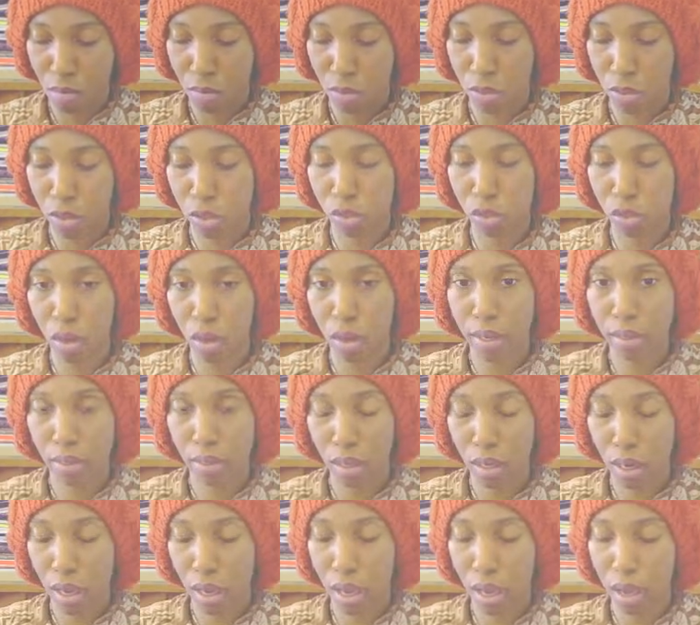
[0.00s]
the drawing
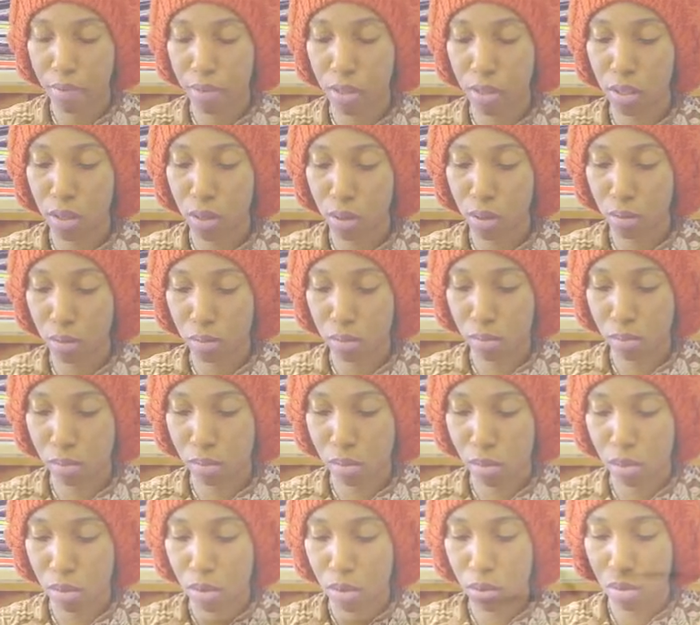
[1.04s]
that I have here.
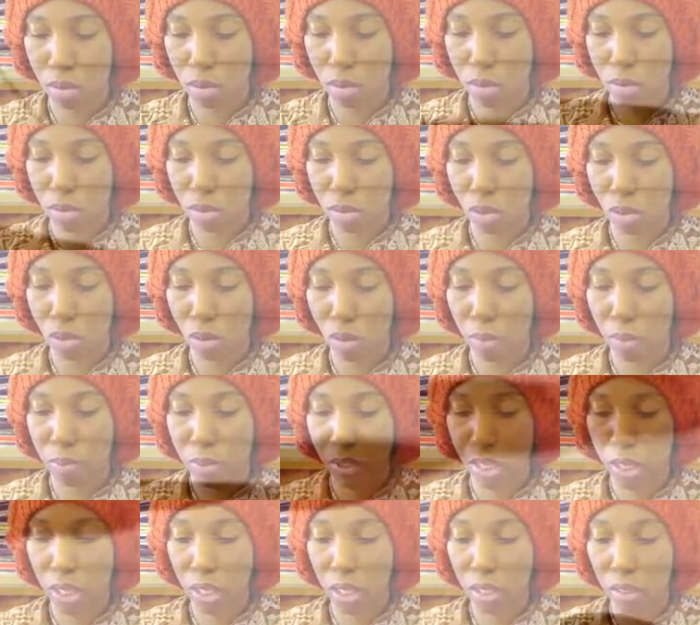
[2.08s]
So I'm
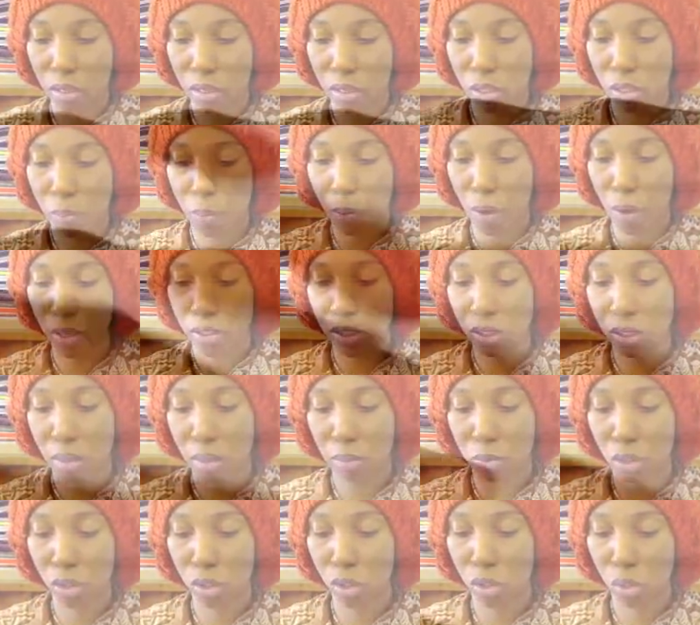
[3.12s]
taking these parts and
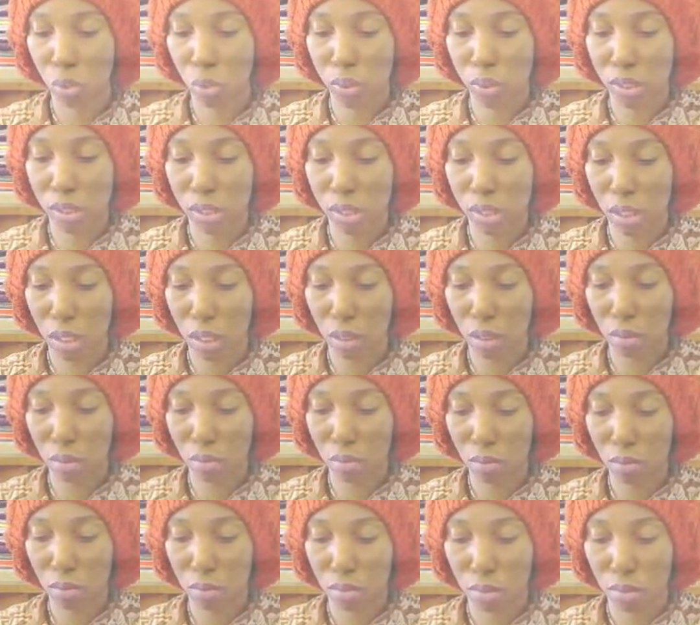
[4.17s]
I'm just twisting
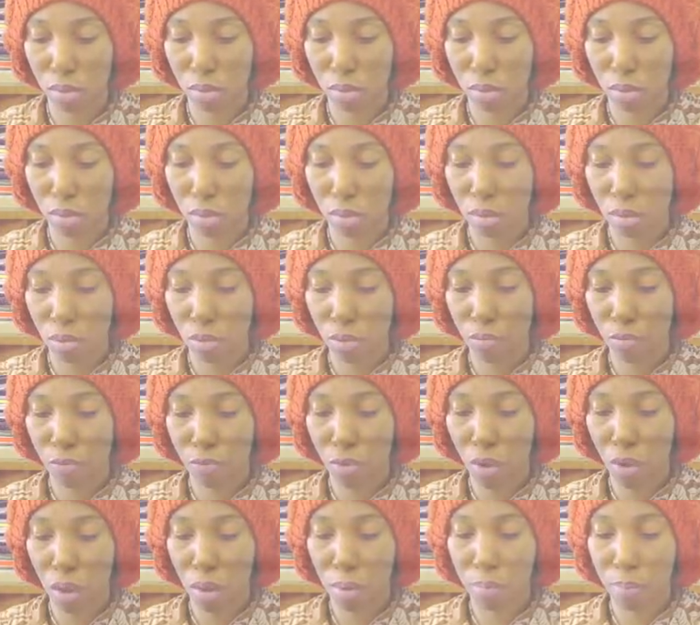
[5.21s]

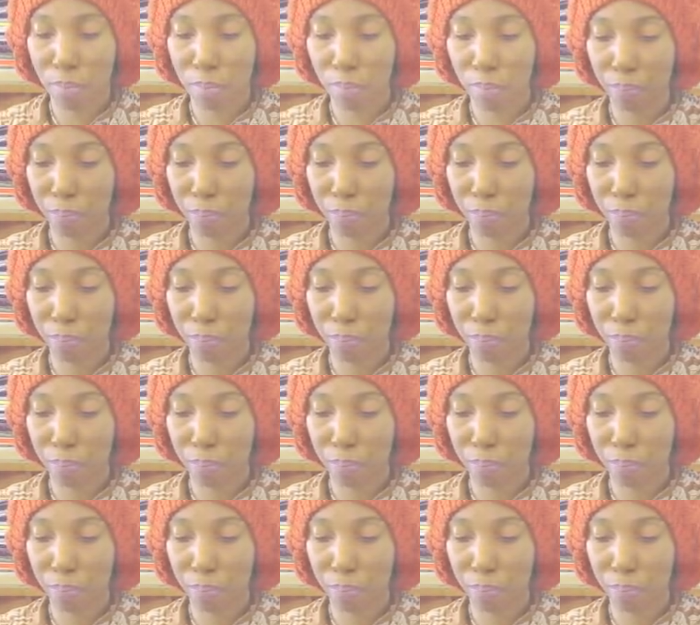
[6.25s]
from